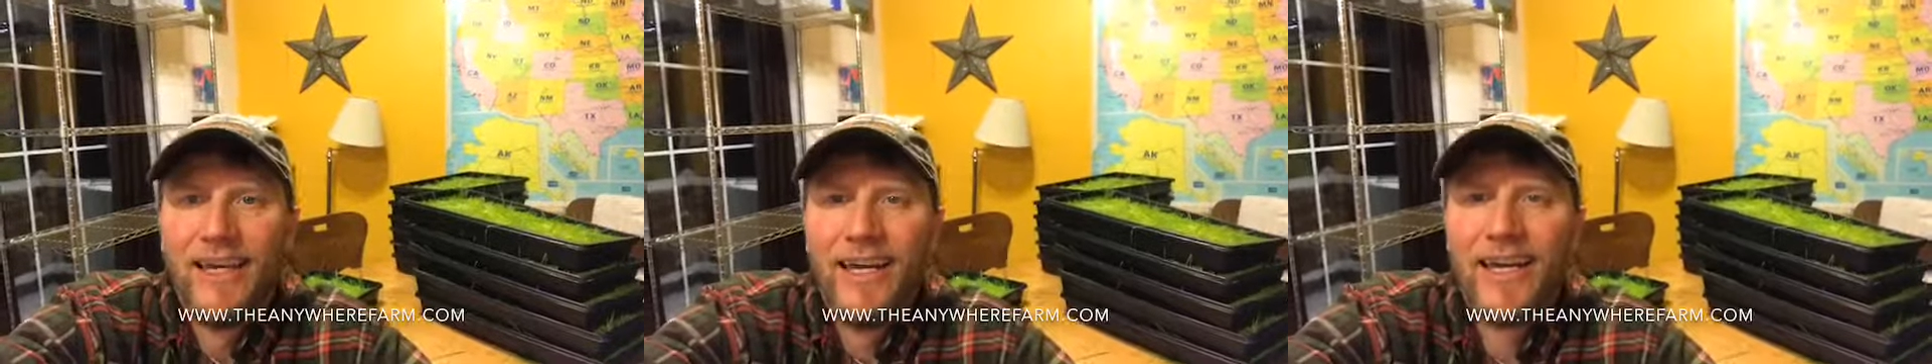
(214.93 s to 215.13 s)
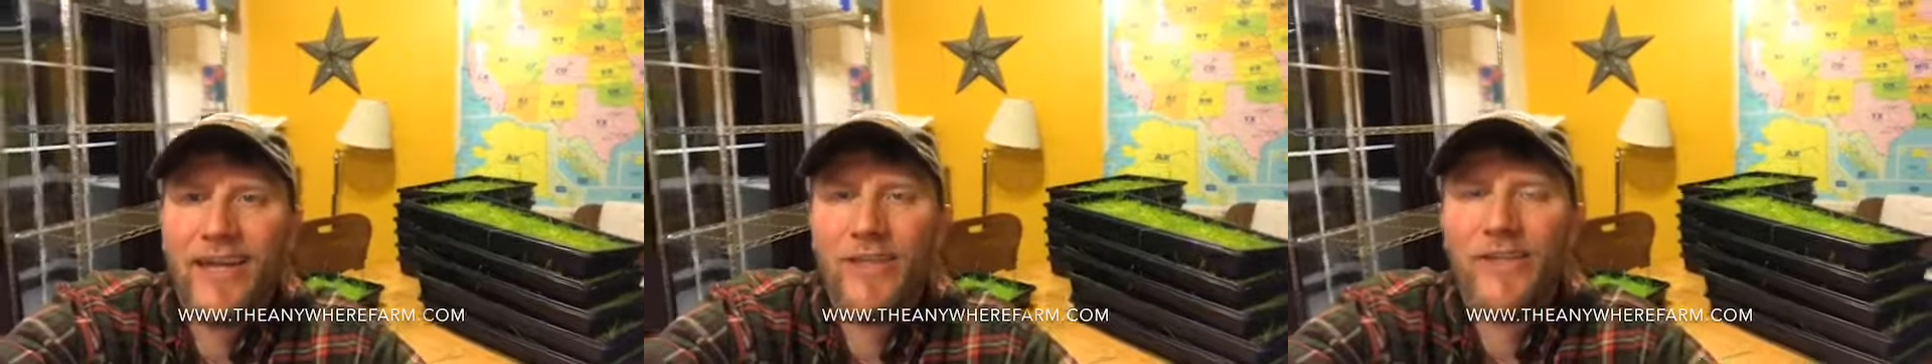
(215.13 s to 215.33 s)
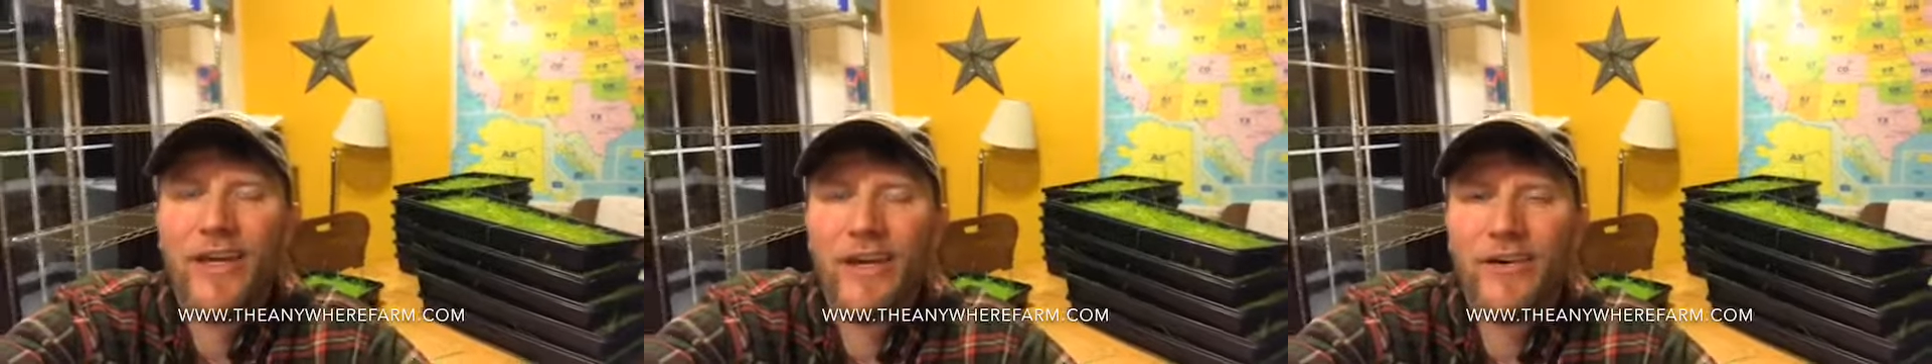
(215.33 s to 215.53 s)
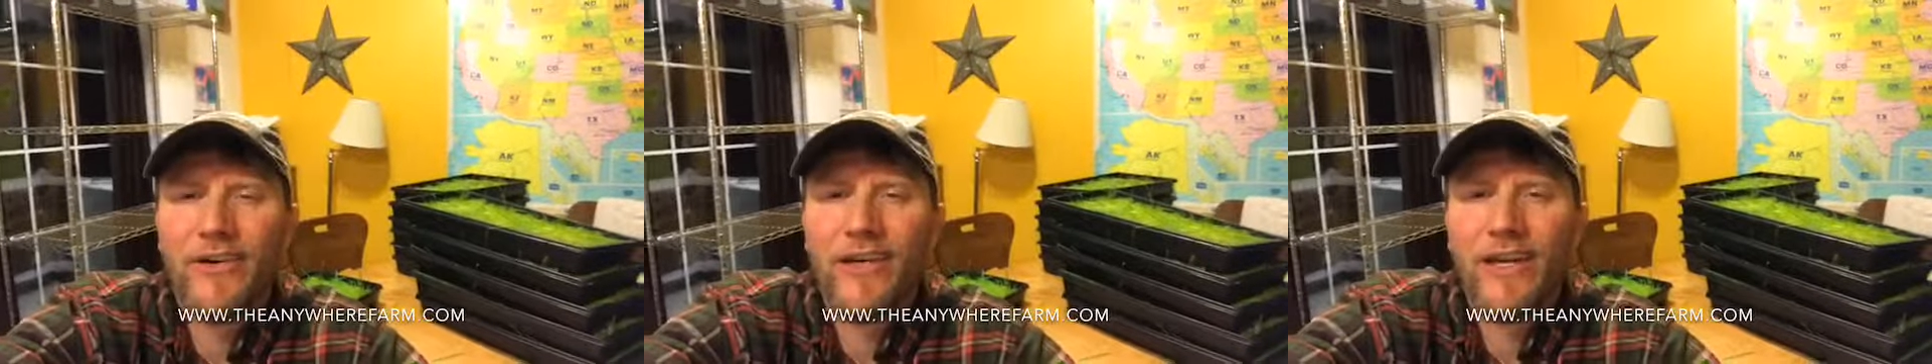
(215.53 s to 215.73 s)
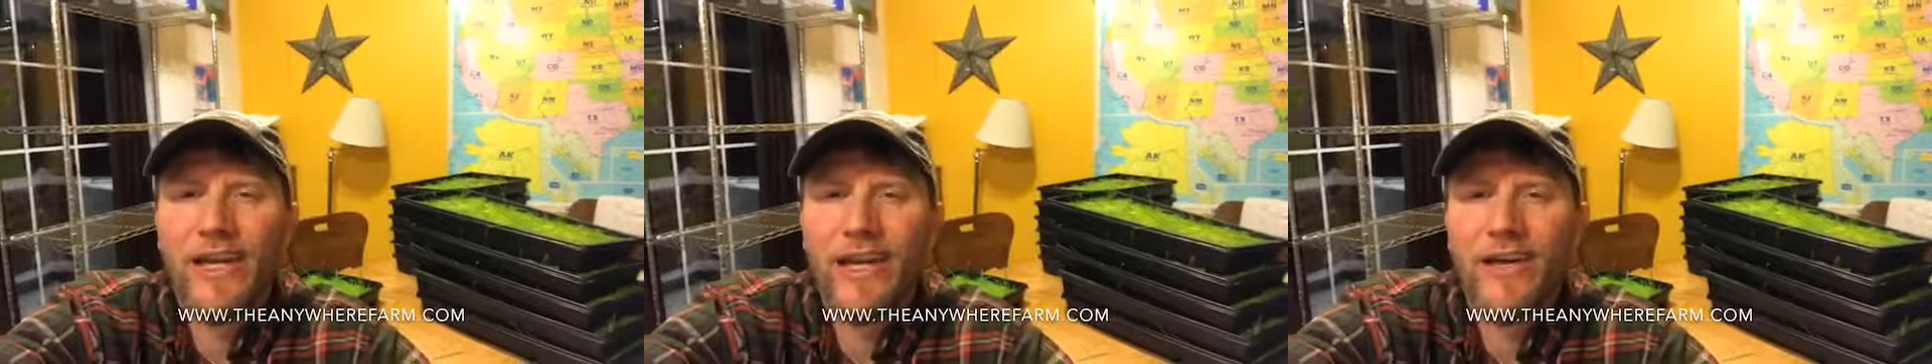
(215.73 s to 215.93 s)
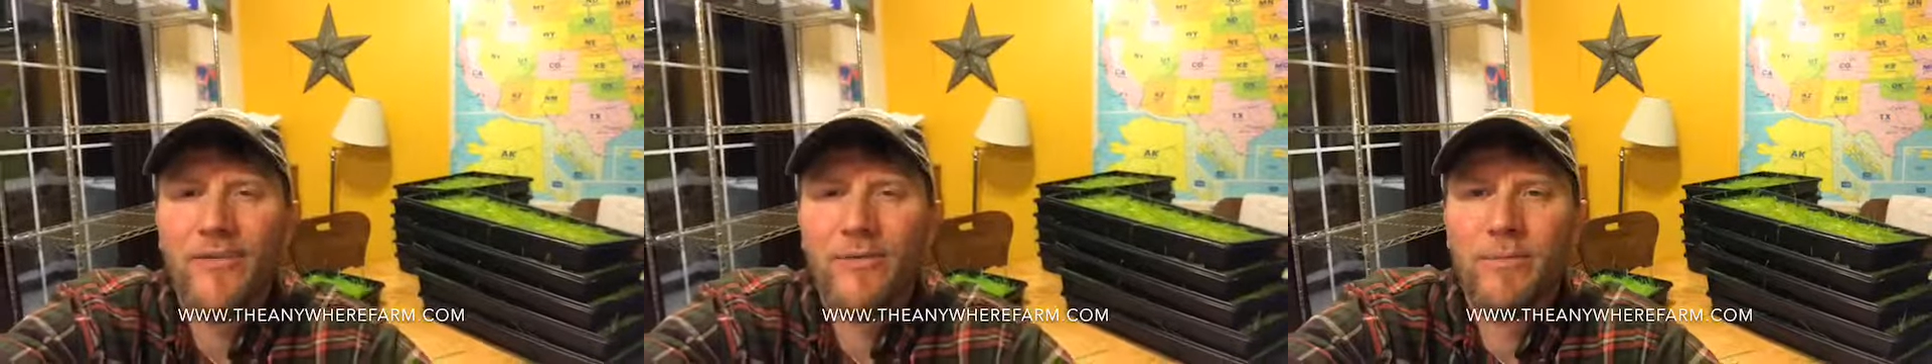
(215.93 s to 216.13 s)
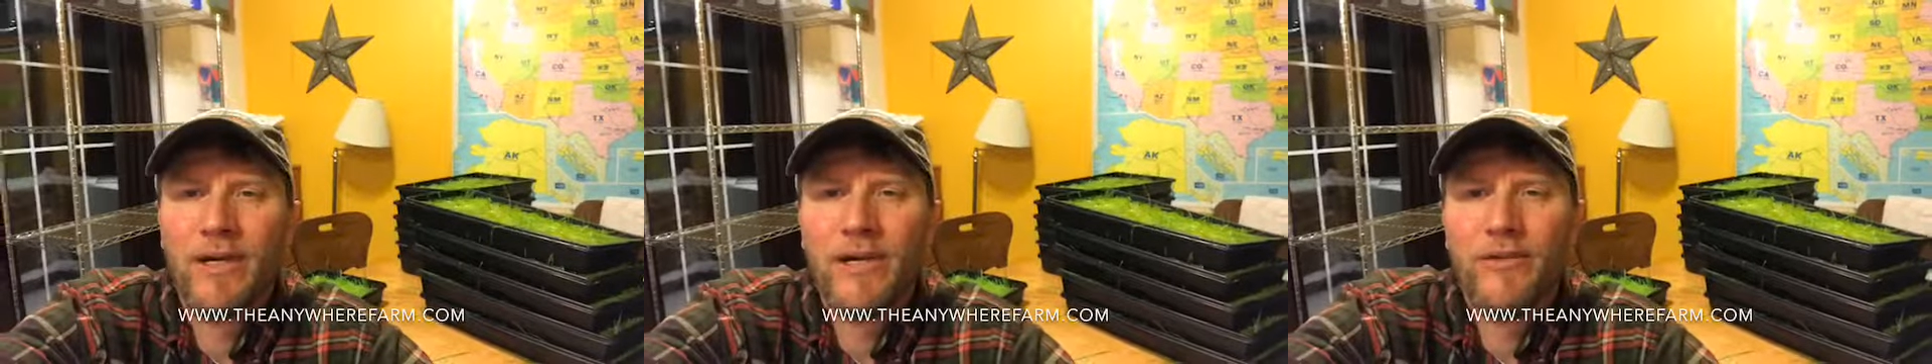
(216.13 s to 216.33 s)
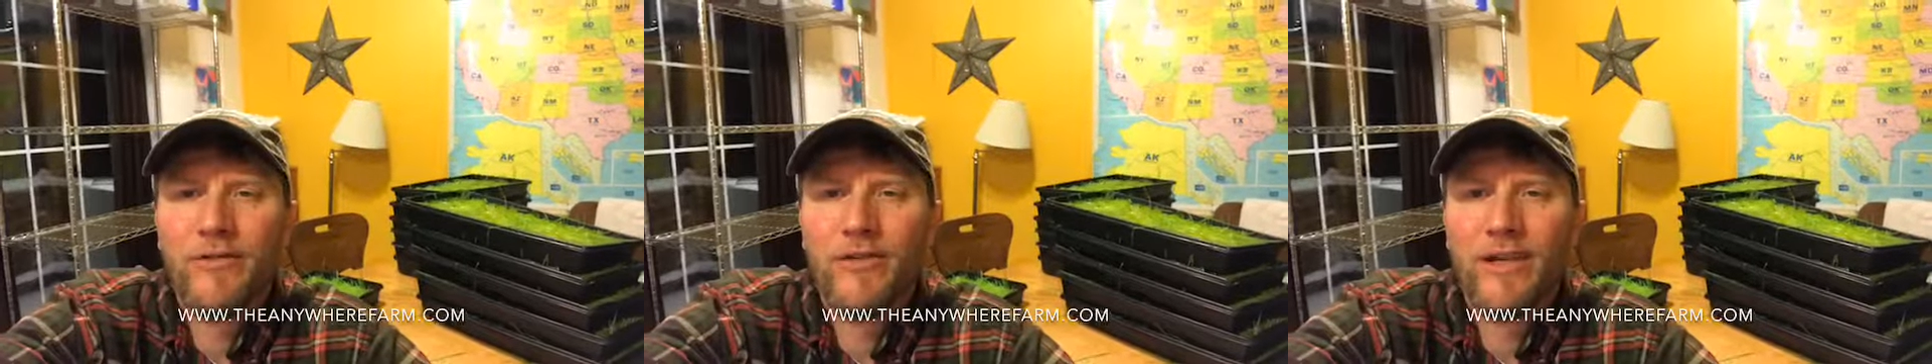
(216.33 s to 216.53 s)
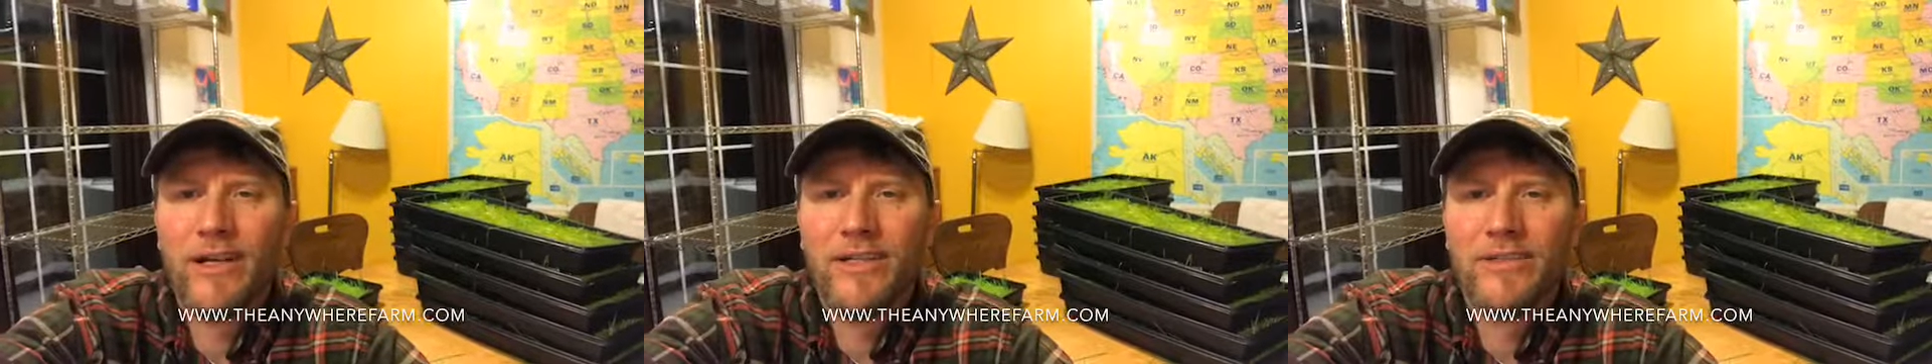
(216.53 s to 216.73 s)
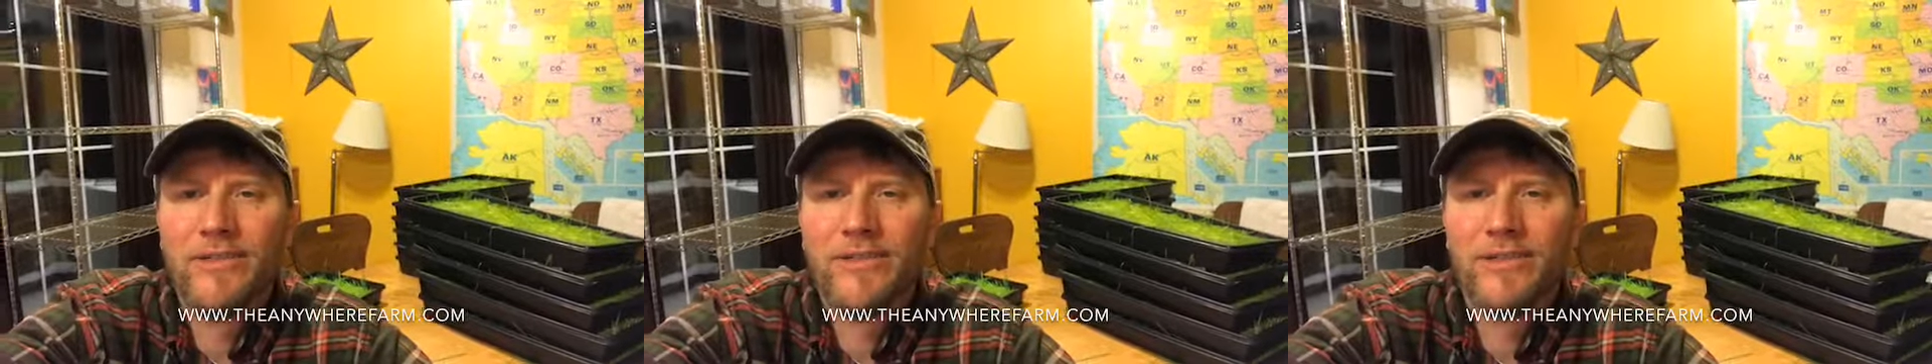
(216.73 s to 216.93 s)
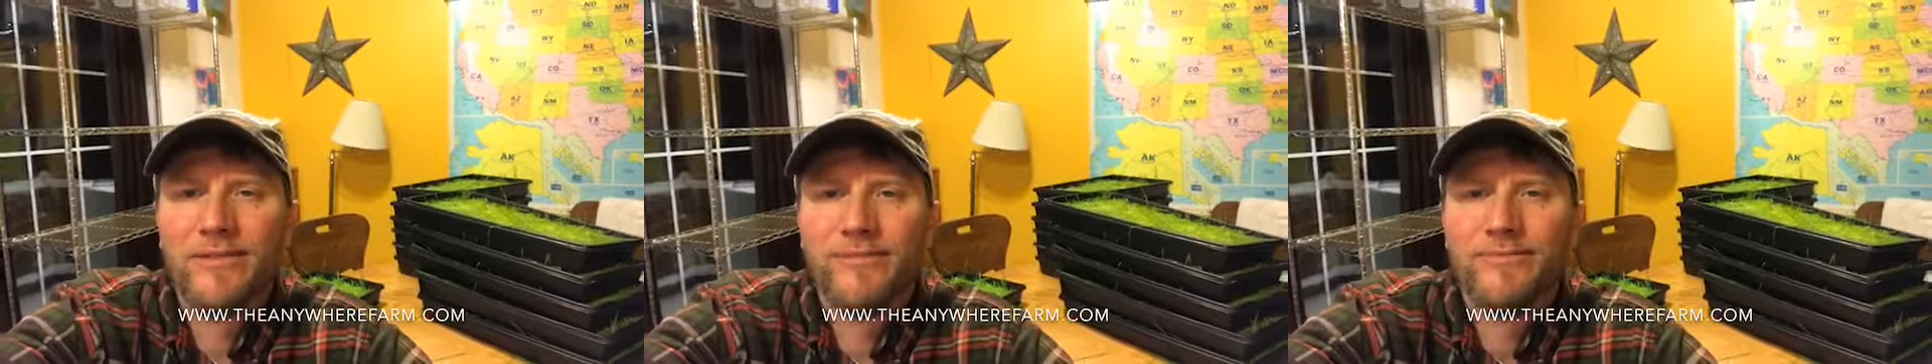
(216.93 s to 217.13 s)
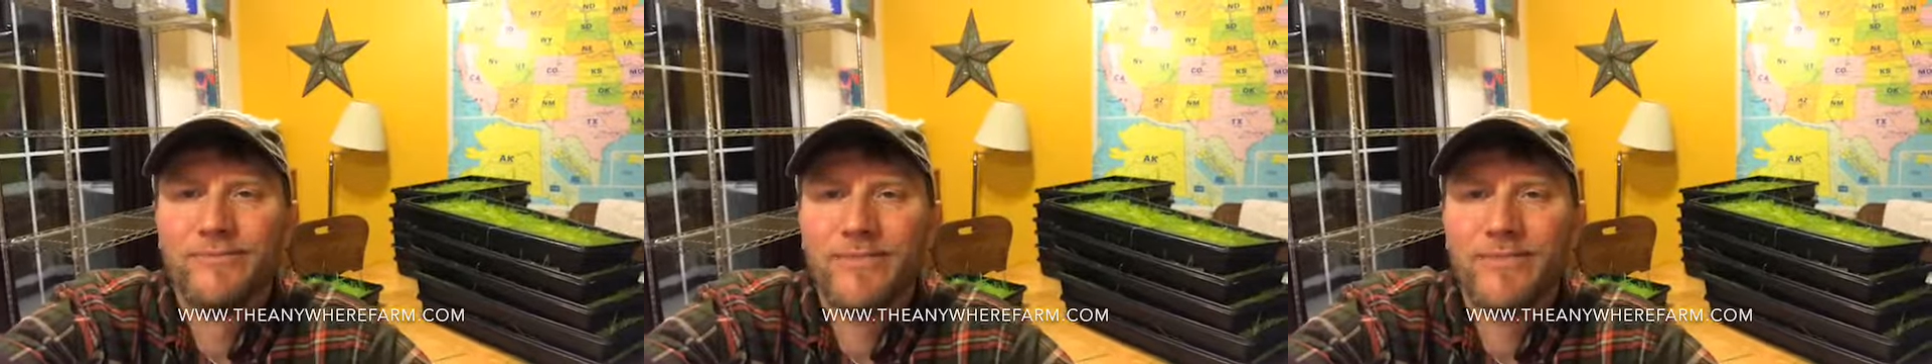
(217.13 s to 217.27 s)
And there you have it, my friends.